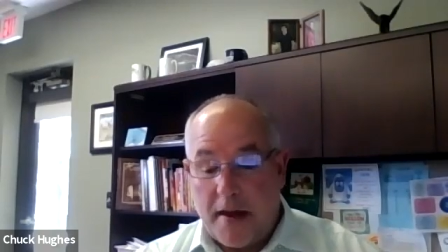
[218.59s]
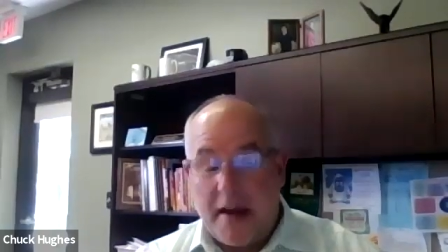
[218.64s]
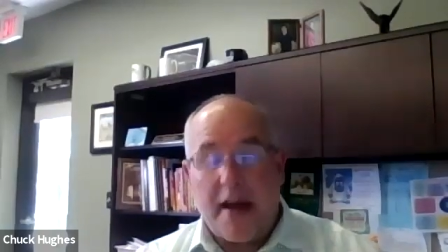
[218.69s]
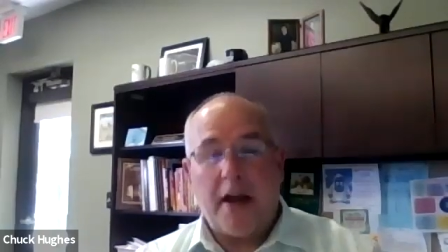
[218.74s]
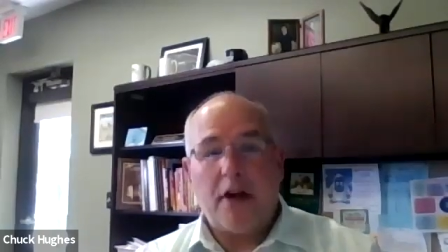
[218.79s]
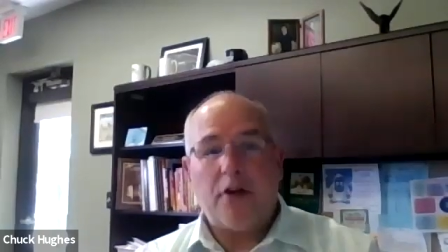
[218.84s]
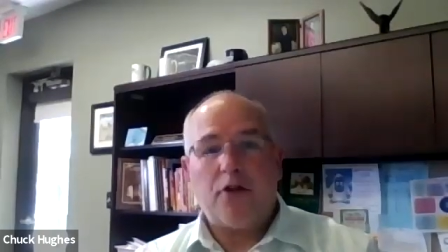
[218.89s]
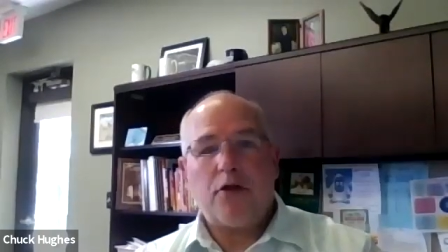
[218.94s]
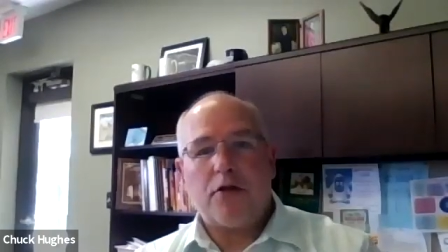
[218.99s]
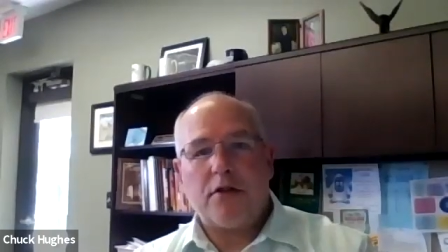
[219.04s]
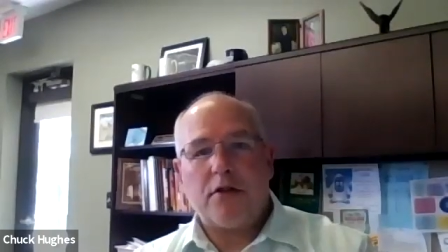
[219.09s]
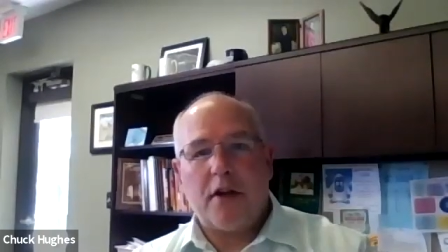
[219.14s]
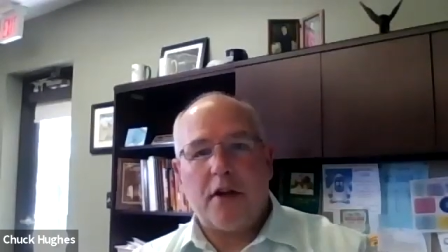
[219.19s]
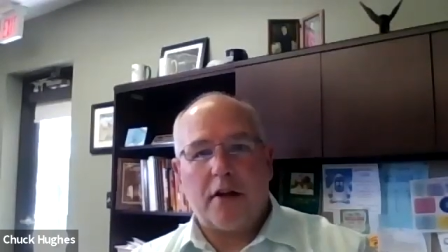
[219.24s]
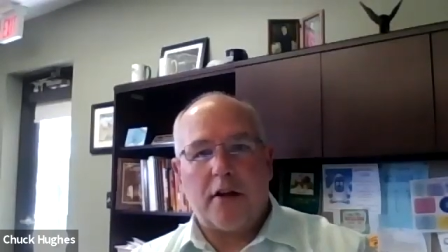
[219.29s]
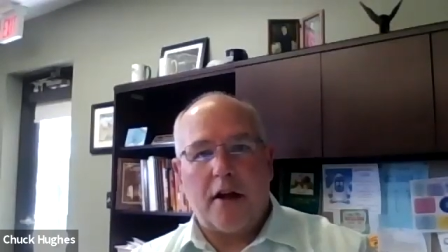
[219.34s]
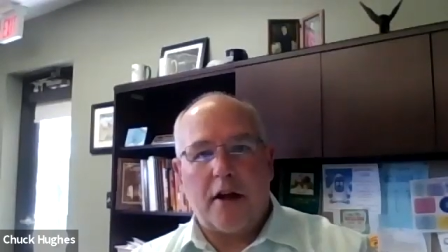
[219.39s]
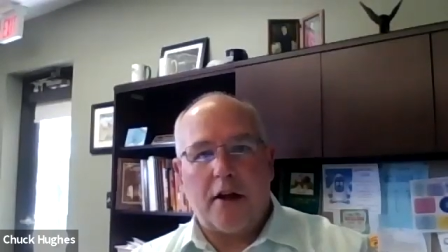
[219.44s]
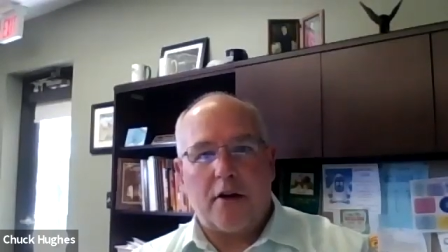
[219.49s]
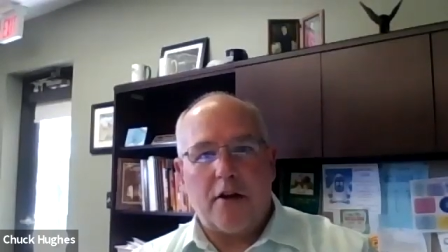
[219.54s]

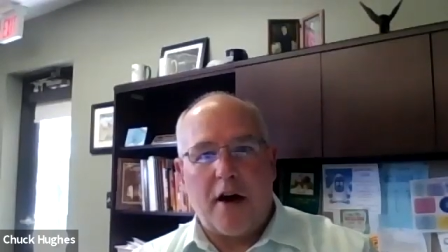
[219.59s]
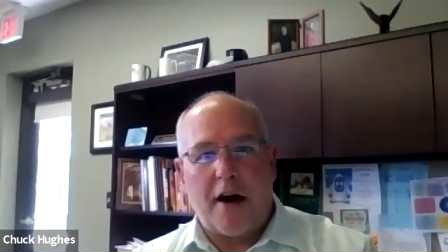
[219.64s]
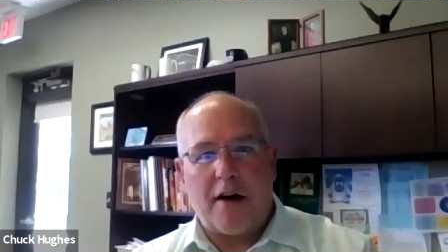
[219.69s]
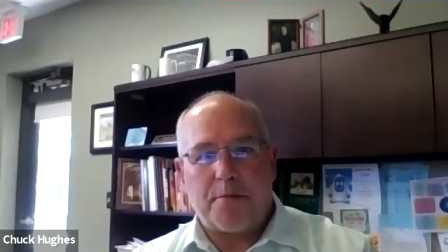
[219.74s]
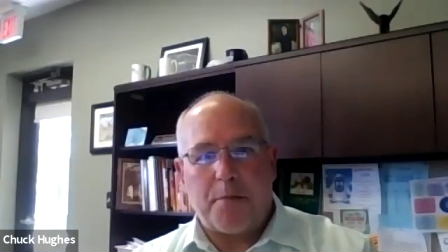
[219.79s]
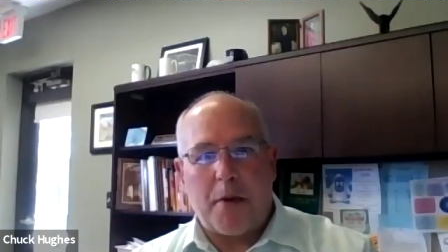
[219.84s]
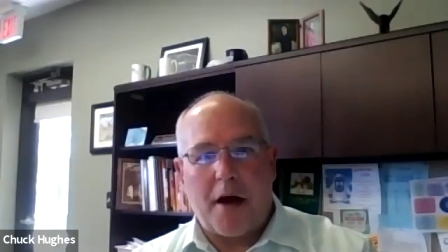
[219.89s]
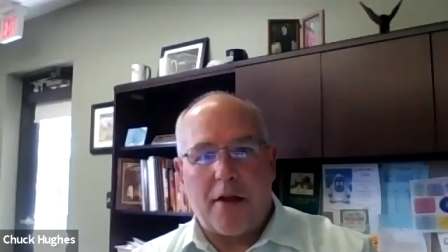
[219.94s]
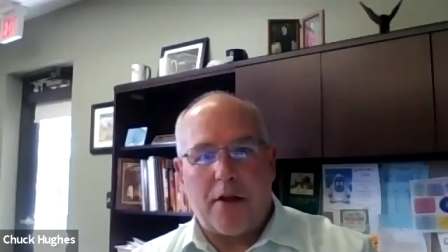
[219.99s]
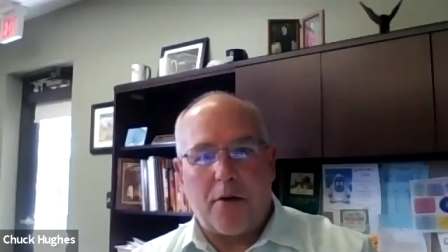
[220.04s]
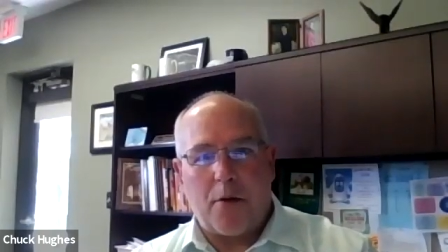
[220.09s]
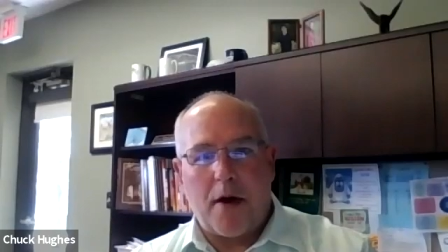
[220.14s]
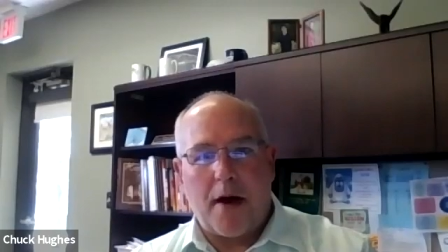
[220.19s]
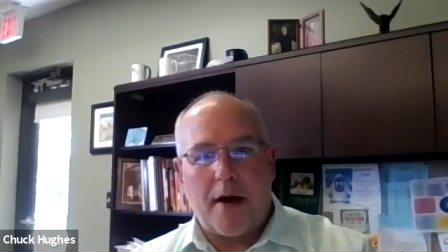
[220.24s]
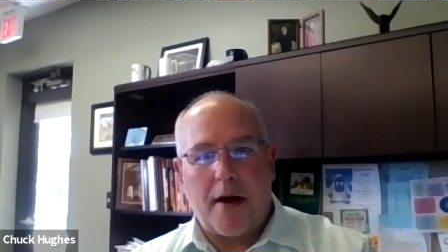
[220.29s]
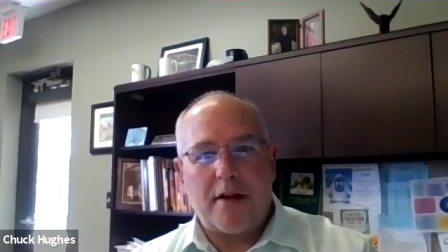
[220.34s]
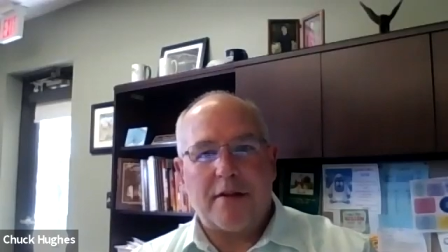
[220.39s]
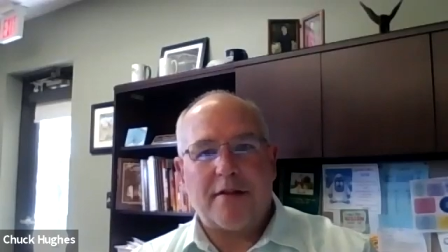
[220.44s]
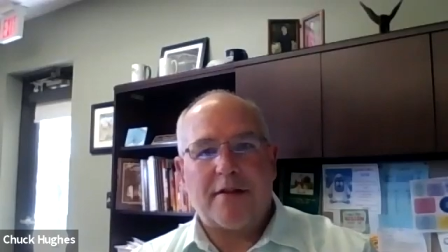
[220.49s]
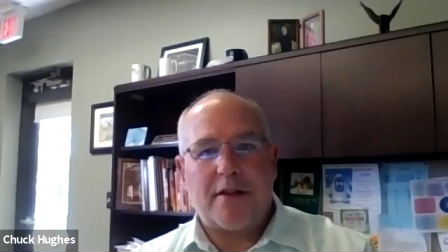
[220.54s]
Interestingly enough, by the
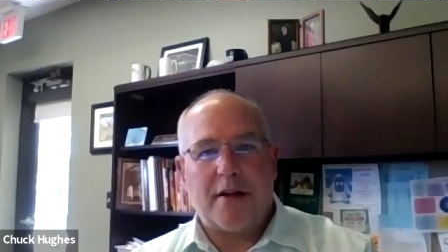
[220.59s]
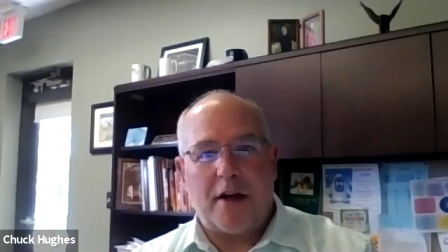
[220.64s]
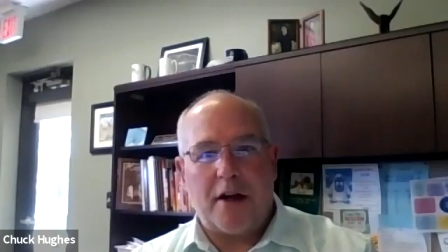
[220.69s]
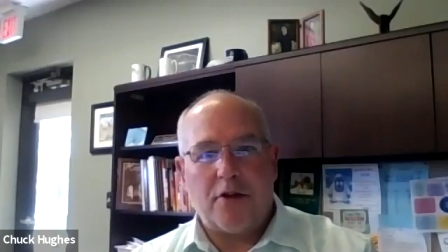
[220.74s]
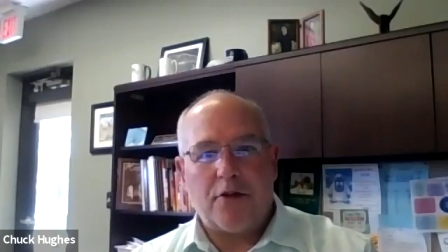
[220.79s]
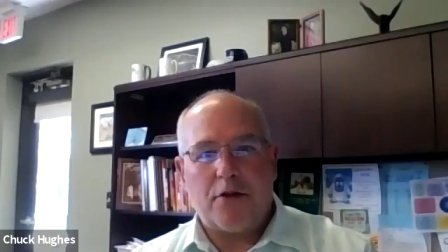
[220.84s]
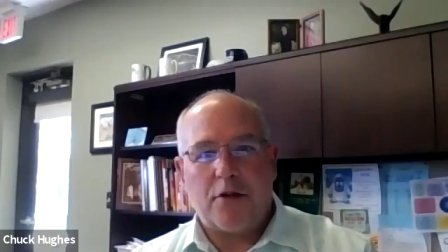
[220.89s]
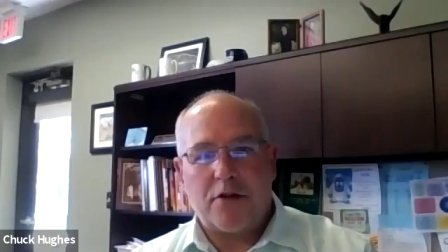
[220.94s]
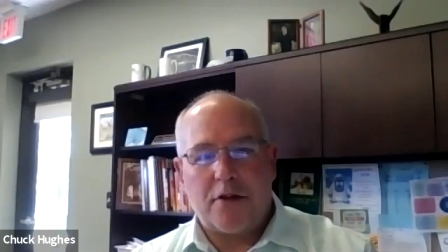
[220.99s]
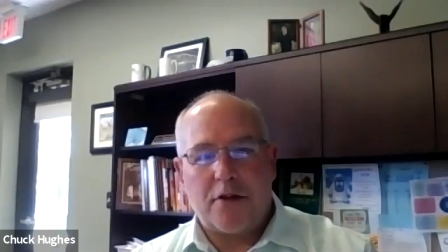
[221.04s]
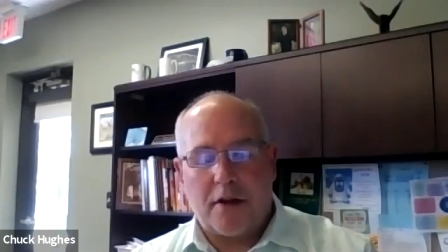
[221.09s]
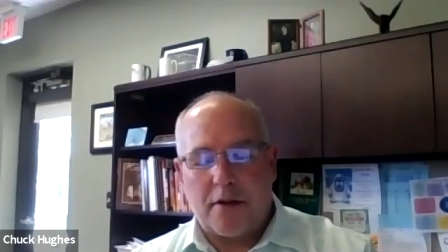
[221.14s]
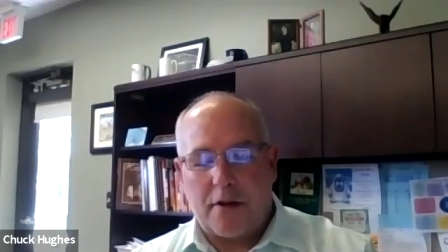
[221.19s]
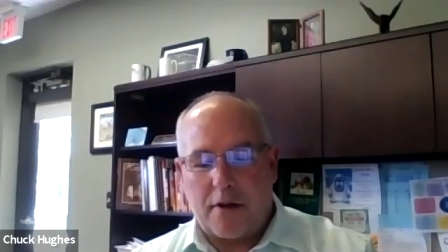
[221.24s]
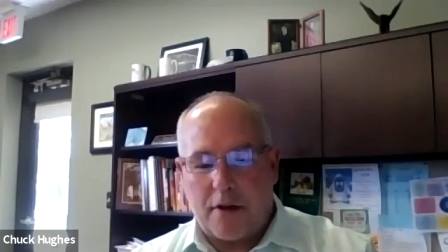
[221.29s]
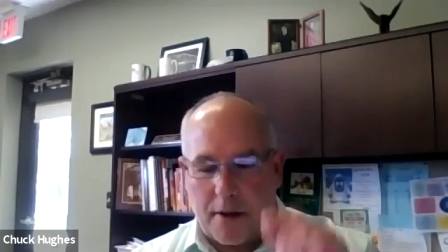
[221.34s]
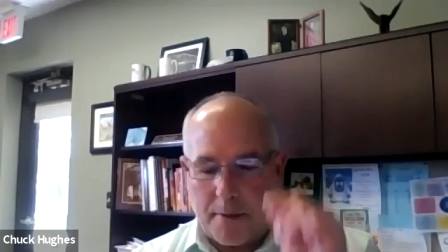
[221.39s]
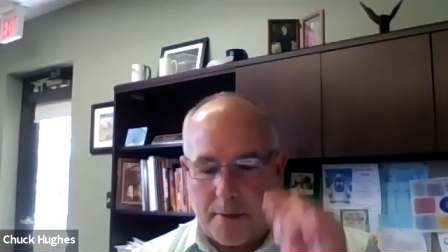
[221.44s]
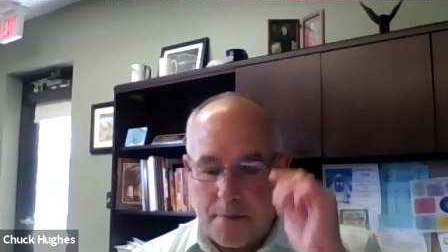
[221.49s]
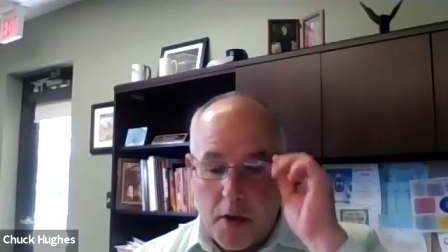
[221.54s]
way, this is an interesting
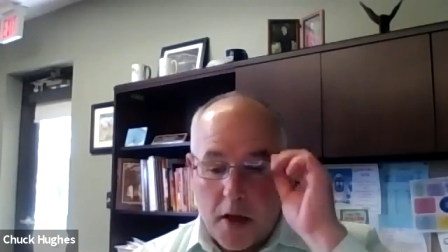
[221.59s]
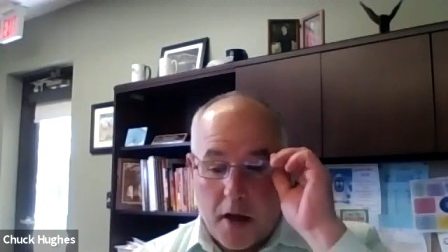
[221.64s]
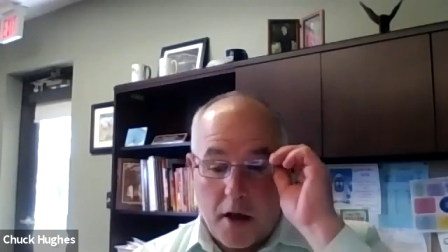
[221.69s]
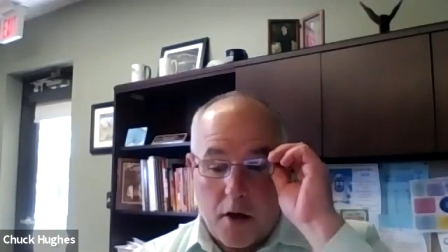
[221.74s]
thing.